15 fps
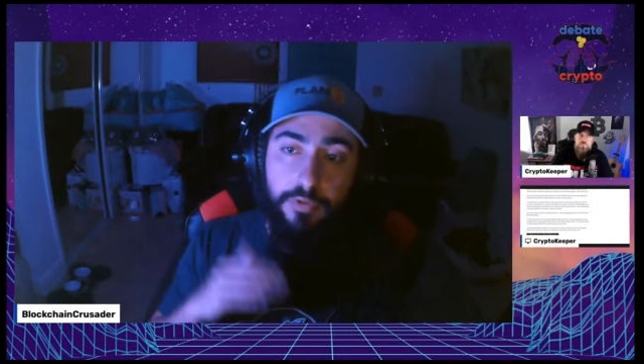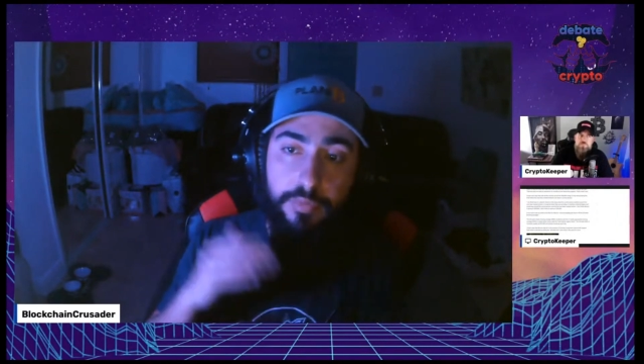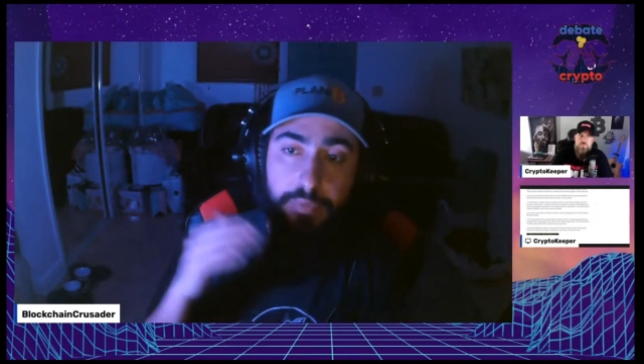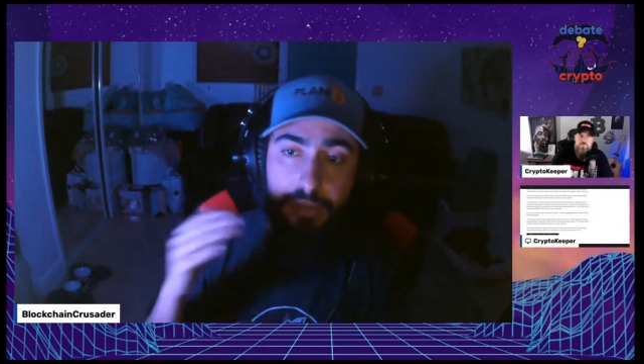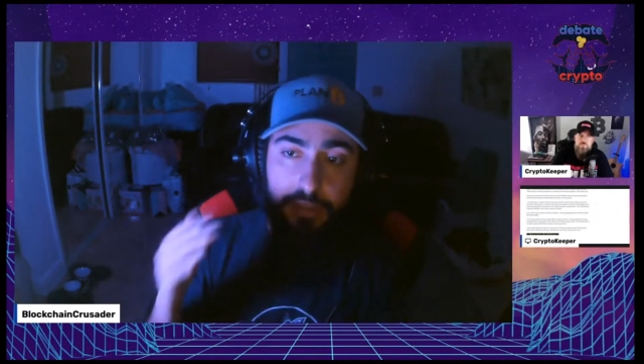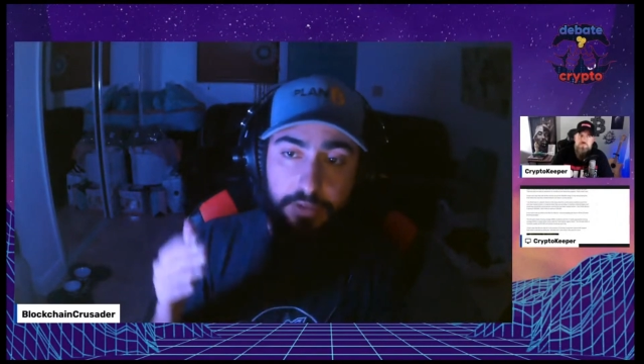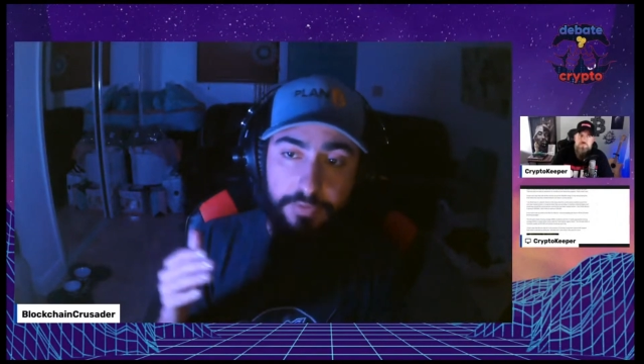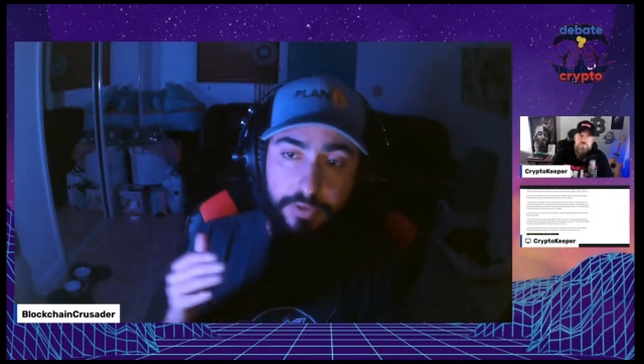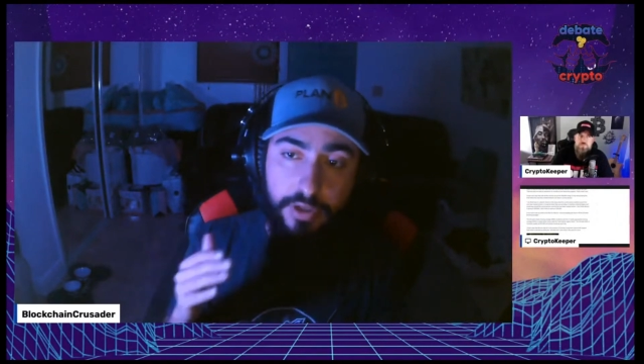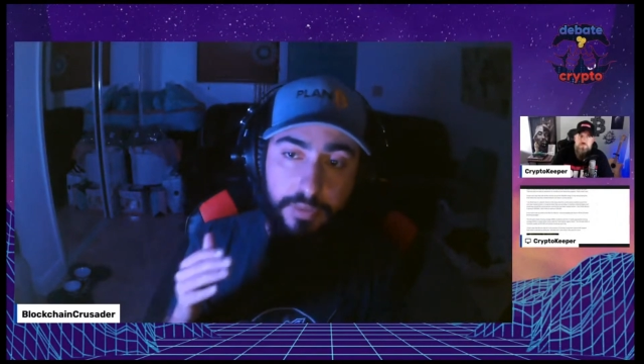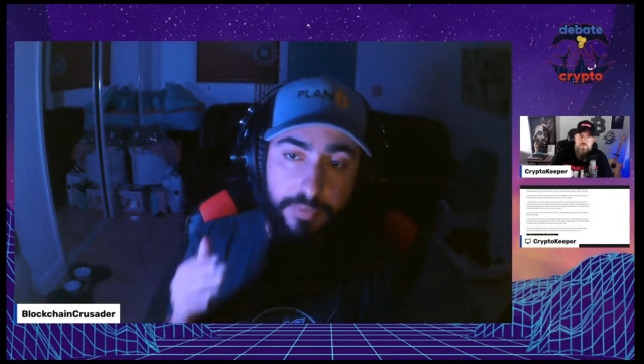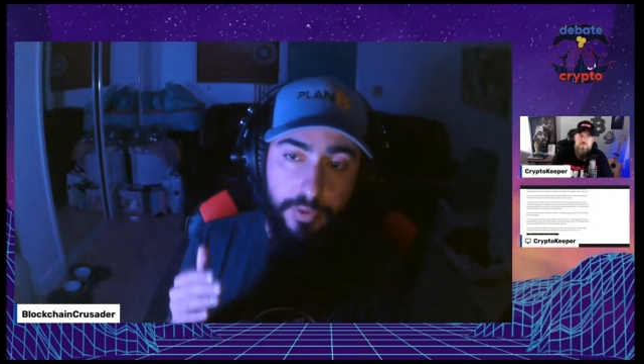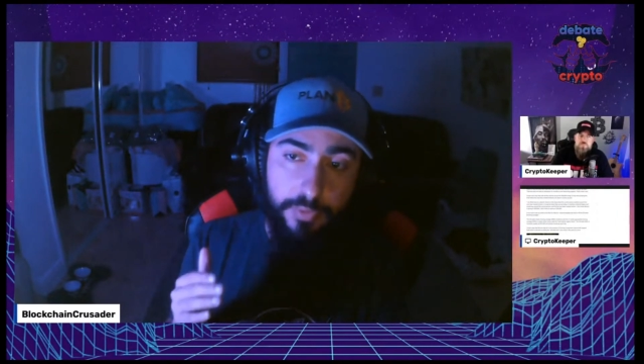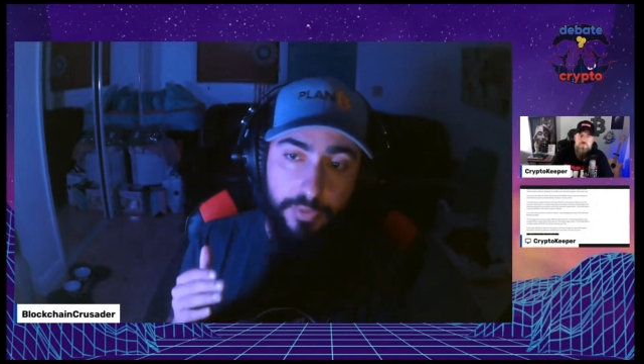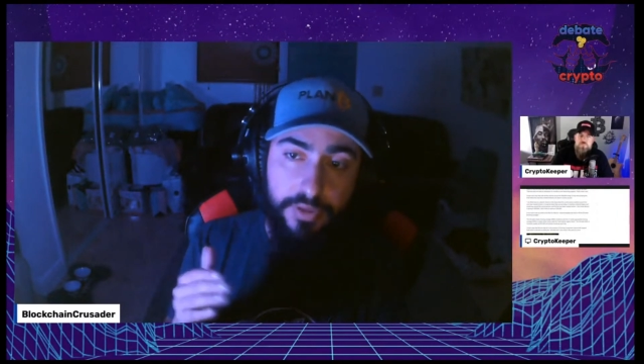We've been here for a
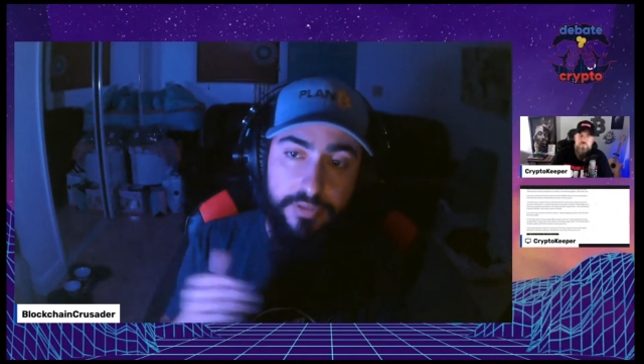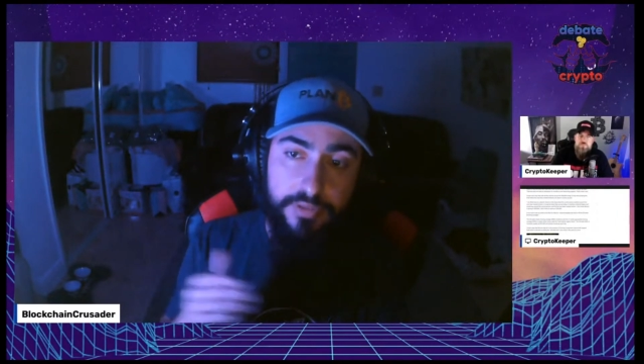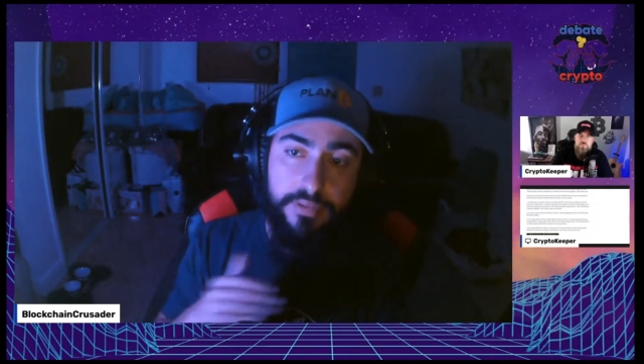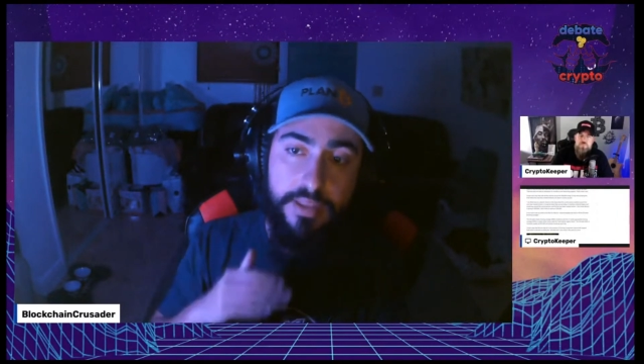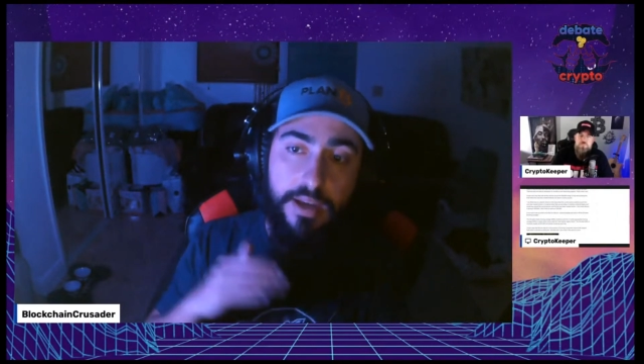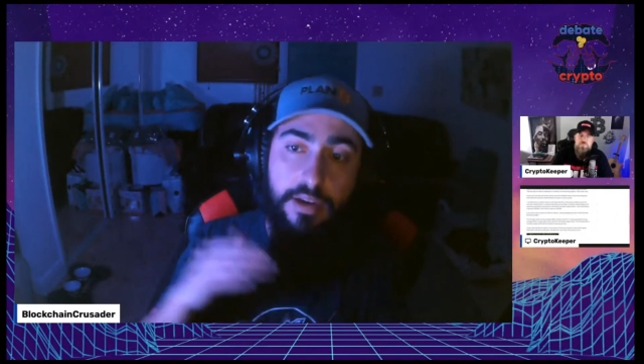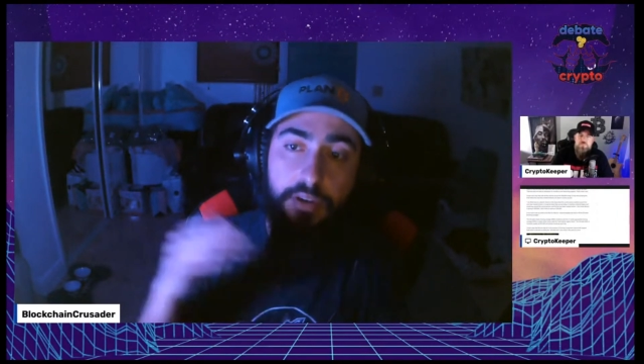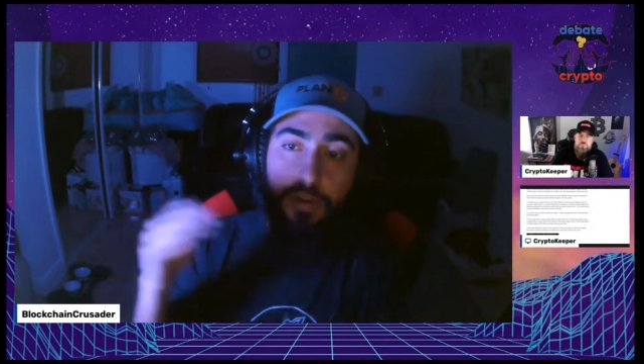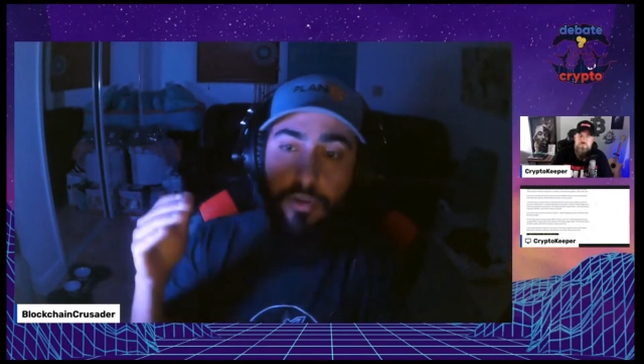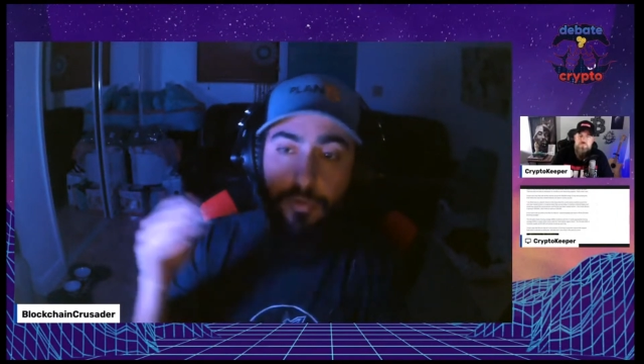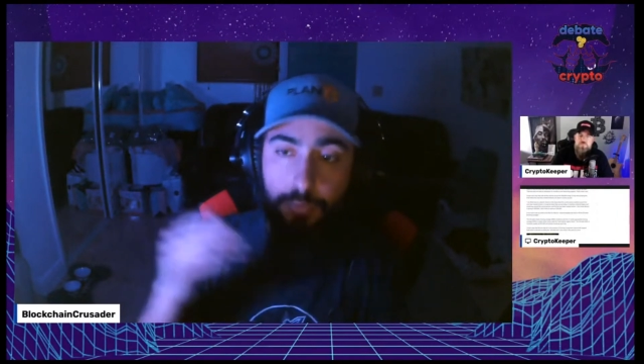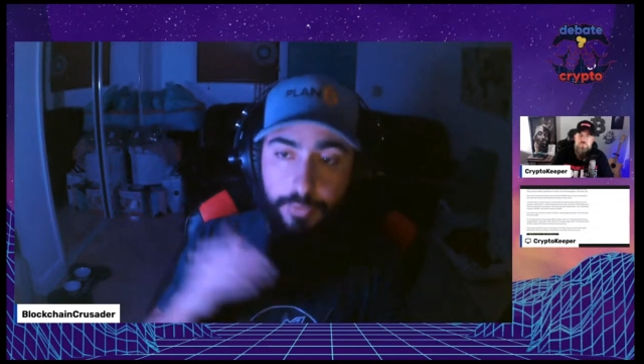couple of weeks now,